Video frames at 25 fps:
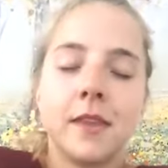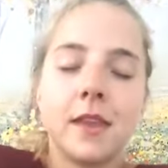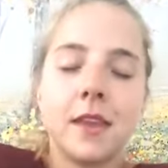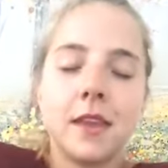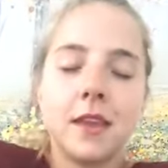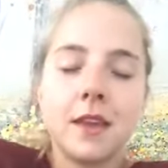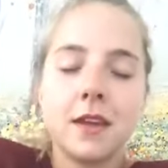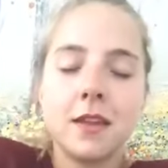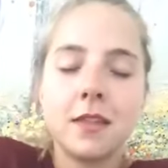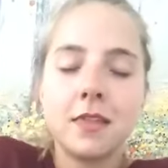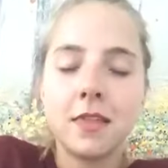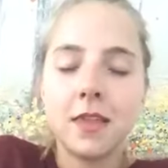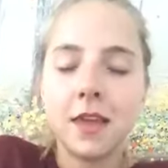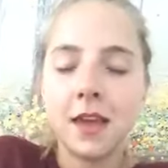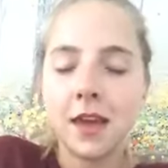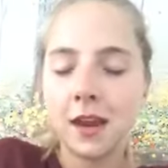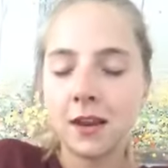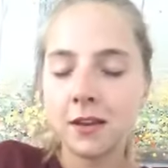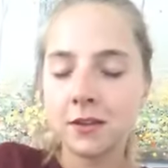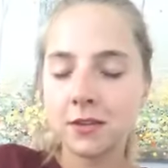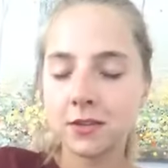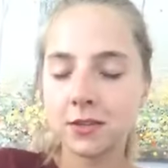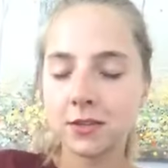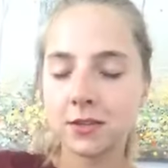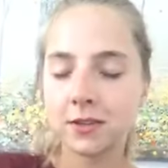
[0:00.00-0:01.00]
And
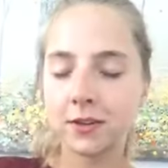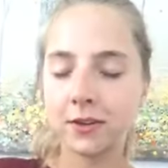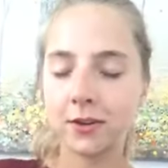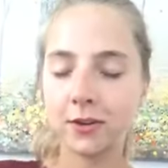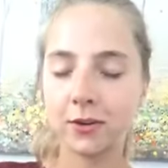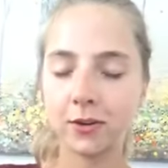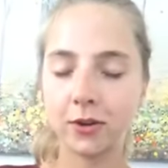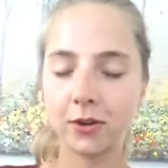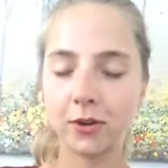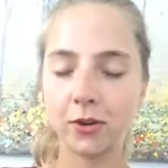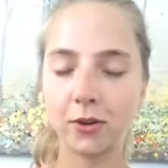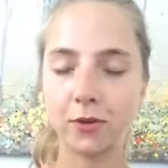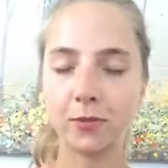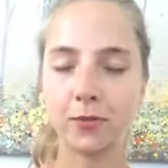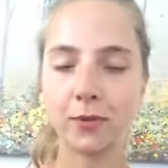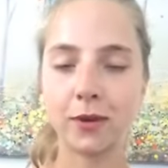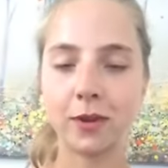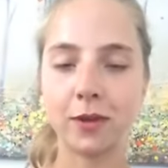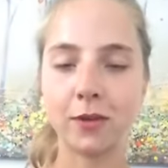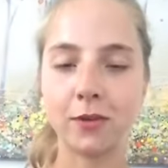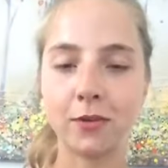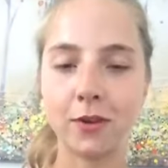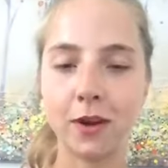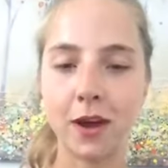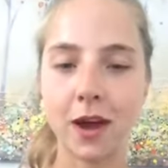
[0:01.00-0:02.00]
then slowly opening
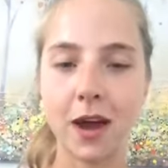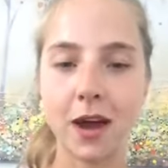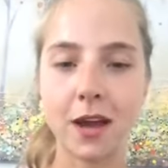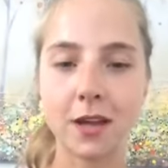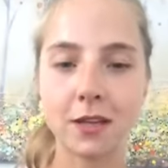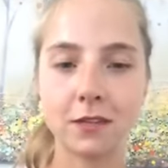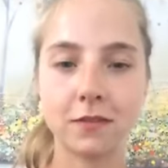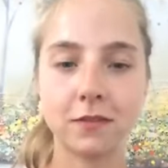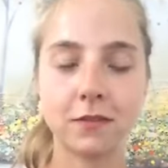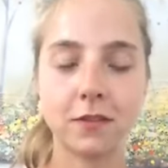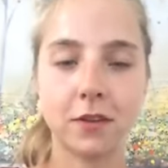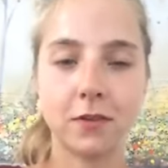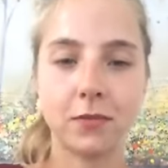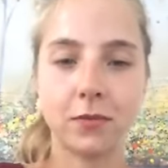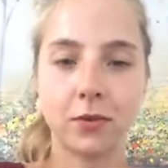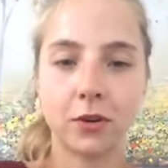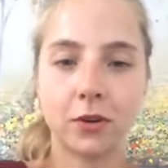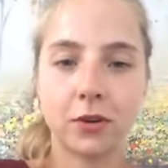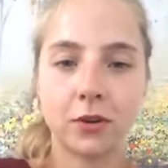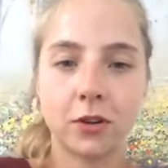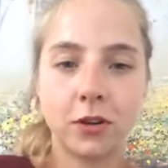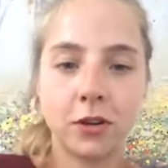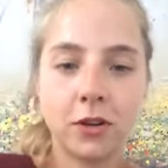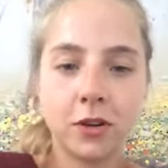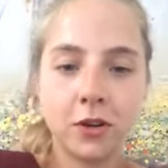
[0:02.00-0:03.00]
your eyes if they were
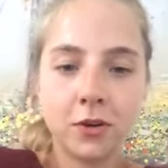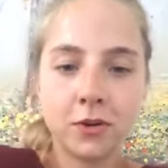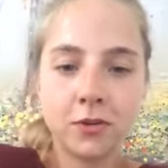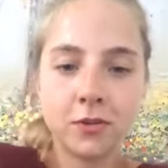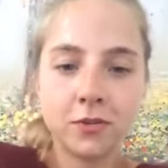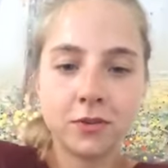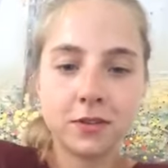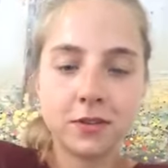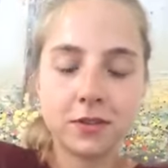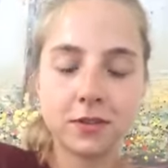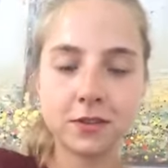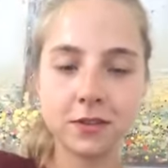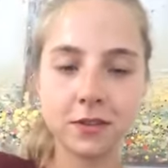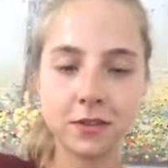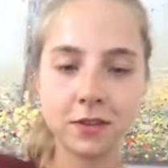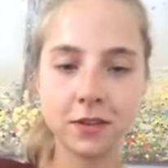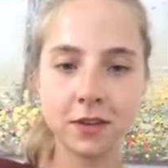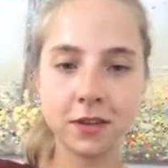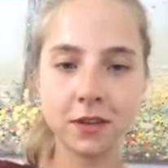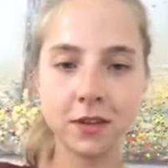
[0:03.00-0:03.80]
closed.